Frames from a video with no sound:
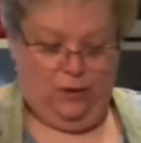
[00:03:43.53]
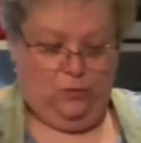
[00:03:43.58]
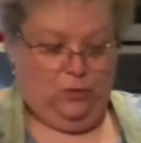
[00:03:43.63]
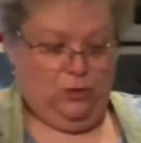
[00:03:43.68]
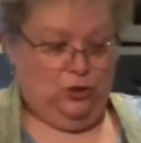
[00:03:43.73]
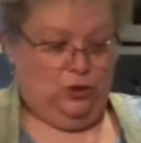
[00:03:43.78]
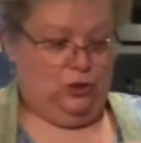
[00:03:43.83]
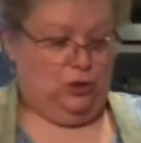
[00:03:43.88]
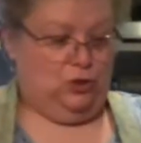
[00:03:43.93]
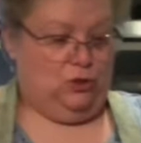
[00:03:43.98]
we're
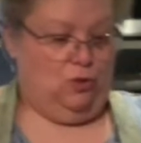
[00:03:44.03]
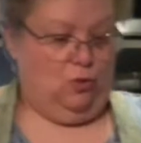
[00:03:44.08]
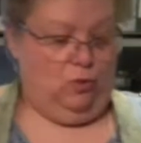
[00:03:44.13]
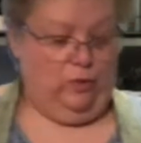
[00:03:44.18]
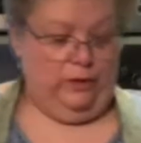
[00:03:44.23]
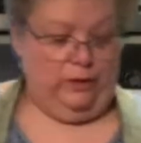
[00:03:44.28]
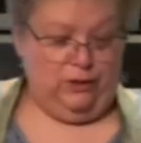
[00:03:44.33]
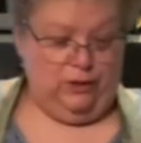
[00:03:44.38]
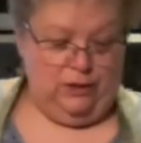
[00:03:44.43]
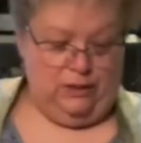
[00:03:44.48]
just
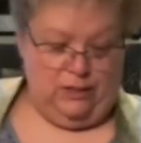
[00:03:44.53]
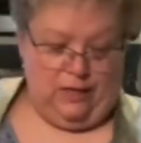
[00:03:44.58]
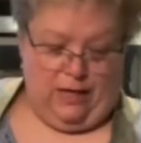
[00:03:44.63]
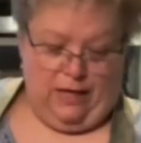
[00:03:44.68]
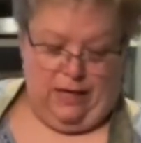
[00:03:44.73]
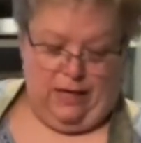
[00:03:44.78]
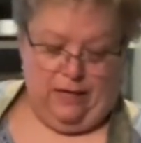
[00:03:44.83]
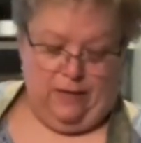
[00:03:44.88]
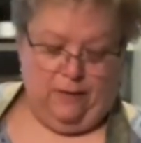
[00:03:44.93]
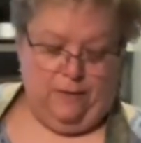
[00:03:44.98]
going to
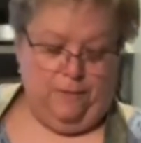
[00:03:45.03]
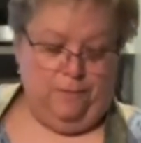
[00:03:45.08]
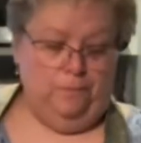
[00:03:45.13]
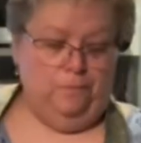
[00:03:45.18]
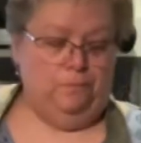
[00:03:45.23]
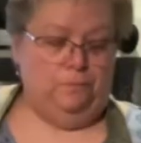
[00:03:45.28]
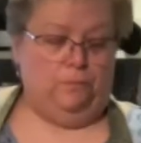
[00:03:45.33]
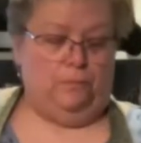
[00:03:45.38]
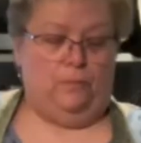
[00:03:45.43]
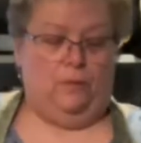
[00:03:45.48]
take
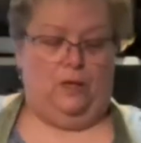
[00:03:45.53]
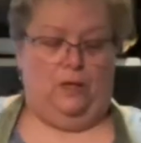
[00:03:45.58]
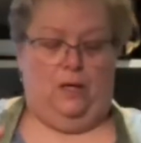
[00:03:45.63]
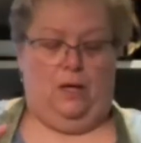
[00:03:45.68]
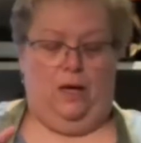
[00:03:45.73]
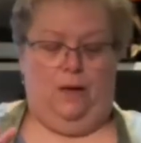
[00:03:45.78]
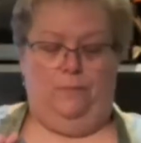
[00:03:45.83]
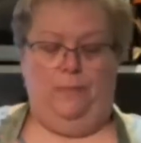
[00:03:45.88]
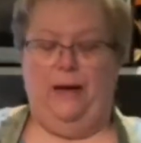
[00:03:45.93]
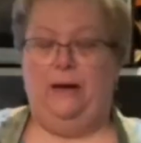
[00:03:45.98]

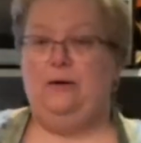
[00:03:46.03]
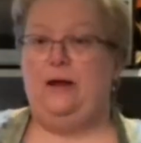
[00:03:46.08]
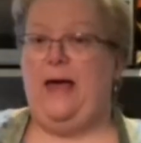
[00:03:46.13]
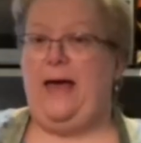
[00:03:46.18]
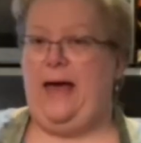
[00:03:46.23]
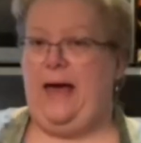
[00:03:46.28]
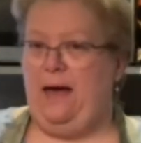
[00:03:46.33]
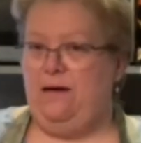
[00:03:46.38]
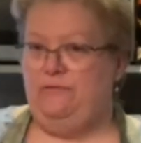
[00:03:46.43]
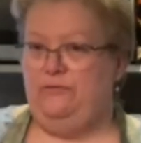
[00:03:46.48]
about
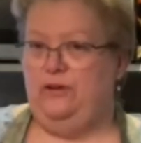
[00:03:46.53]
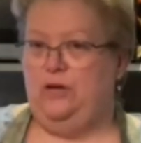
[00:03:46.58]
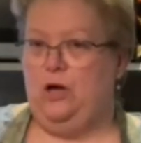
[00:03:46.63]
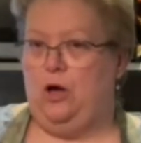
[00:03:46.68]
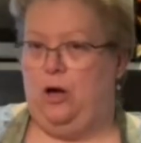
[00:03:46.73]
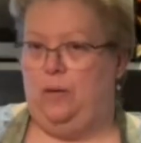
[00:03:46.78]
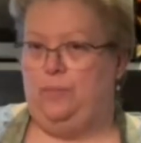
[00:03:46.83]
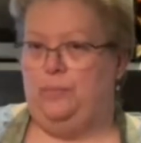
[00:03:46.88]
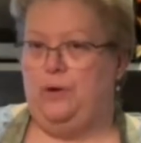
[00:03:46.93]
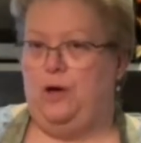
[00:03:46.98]
1/2
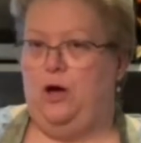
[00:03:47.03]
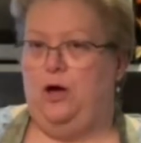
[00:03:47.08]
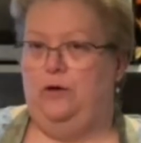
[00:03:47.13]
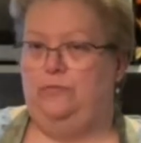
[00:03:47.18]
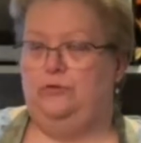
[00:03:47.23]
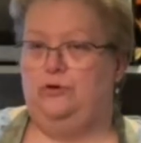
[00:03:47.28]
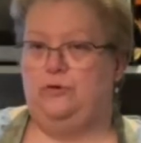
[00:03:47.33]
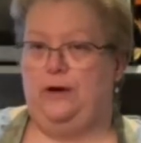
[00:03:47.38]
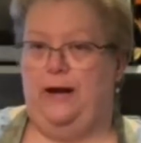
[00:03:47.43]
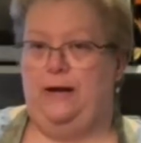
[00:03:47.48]
cup
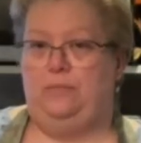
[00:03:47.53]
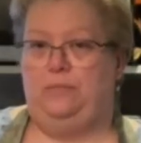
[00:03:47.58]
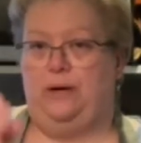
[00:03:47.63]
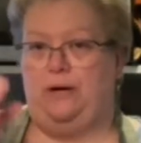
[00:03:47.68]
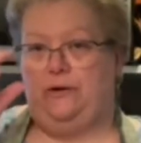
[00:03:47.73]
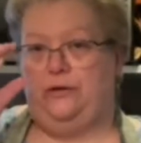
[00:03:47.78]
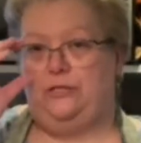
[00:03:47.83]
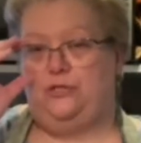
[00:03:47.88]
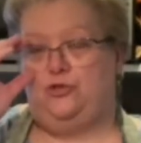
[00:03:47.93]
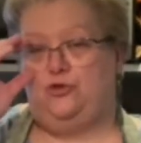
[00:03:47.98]
of
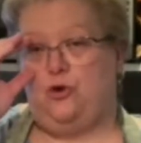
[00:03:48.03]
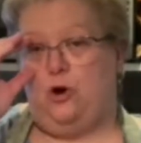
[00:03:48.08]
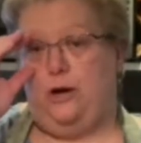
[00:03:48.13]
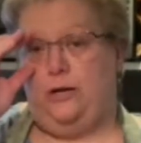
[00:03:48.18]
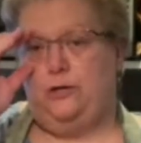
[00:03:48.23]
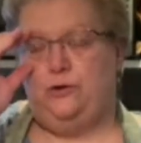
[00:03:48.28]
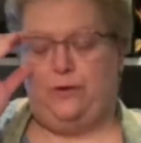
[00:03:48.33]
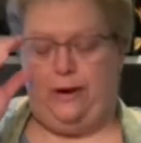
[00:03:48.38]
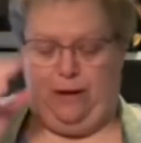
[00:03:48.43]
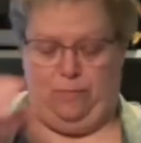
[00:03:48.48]
cranberries,
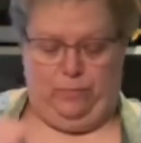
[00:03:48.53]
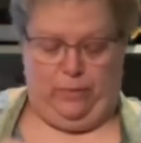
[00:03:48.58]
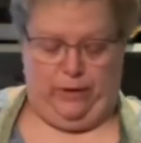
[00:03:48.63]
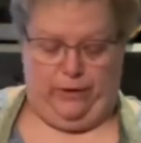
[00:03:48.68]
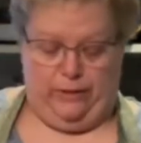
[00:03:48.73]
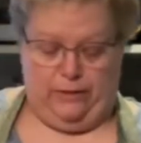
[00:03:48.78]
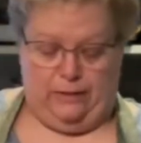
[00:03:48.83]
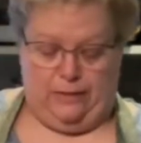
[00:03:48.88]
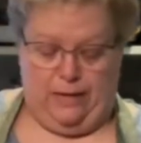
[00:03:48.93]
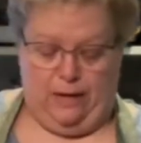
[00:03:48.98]
dried
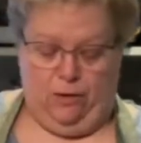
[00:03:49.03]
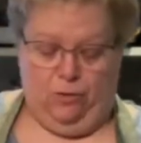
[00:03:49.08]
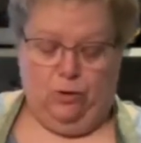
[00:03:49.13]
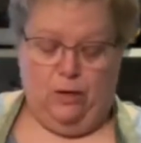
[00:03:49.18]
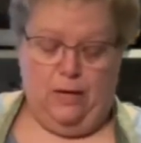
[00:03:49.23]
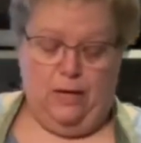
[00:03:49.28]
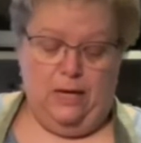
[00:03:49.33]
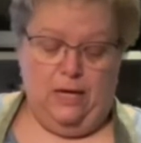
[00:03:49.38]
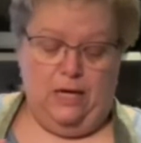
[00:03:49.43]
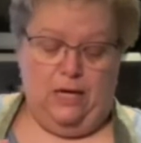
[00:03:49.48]
cranberries. Now,
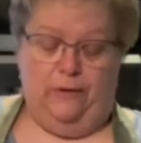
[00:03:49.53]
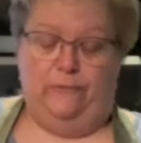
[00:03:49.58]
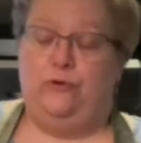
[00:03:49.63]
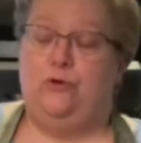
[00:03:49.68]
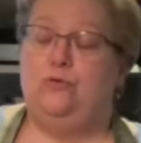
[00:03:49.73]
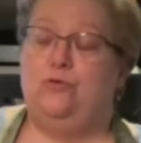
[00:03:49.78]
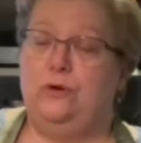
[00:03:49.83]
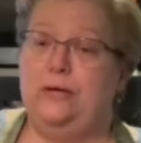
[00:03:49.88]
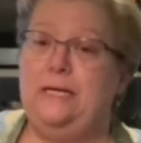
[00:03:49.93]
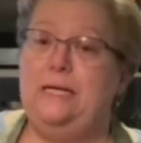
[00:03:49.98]
if you
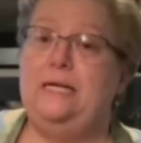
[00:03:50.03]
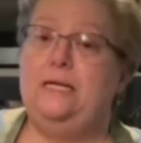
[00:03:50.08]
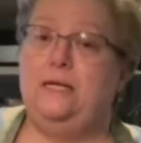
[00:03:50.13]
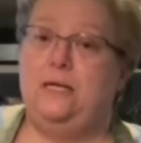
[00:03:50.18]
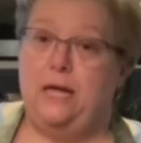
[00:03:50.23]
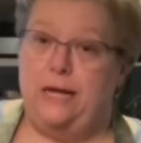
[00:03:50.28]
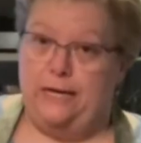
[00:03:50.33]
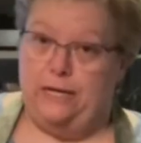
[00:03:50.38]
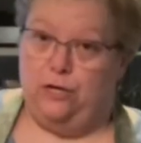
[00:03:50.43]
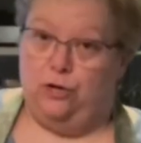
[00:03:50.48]
really
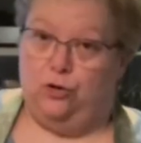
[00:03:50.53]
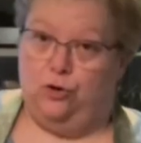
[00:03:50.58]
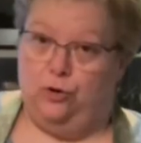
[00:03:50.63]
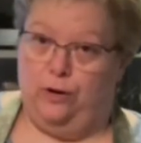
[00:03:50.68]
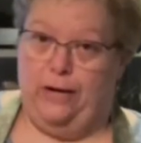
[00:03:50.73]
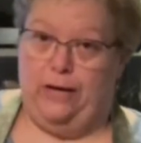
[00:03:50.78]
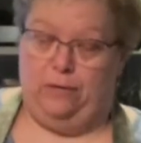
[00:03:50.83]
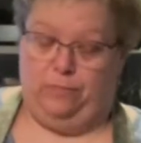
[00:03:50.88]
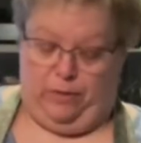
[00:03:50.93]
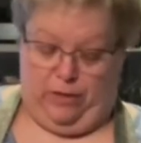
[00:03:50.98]
like
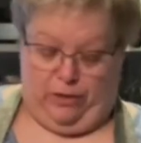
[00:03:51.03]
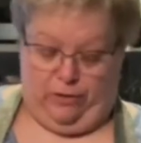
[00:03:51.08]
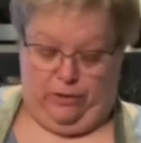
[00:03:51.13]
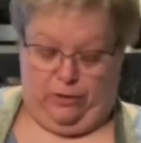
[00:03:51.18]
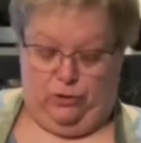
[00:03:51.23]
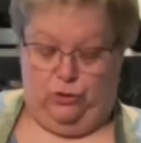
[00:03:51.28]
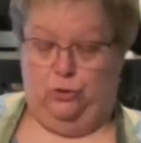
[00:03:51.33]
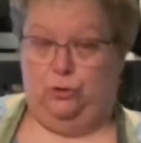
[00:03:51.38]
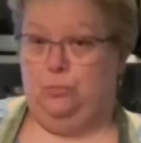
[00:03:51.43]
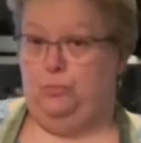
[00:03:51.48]

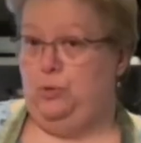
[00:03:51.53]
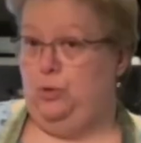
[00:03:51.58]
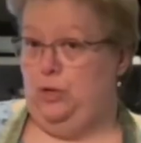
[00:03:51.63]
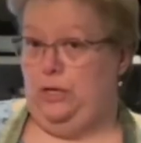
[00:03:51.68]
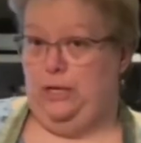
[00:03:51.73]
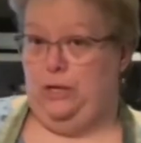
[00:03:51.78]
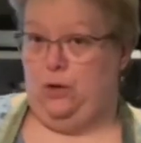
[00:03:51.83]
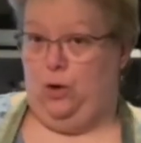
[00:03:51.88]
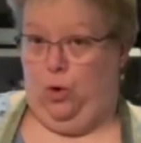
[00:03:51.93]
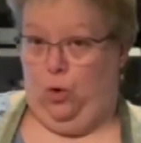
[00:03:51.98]
cranberries, you can put
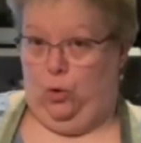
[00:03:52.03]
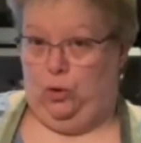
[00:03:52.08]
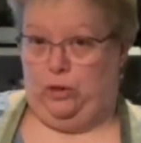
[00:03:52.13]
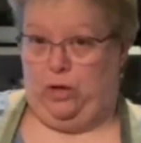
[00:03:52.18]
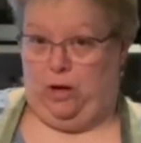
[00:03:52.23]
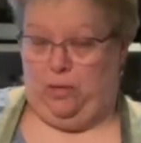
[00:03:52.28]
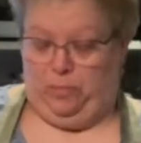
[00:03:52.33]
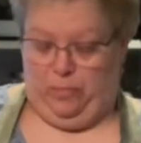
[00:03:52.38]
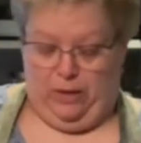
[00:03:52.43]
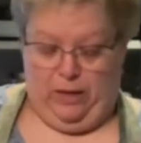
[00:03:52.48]
in a whole
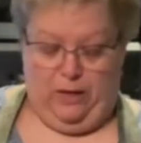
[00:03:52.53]
cup.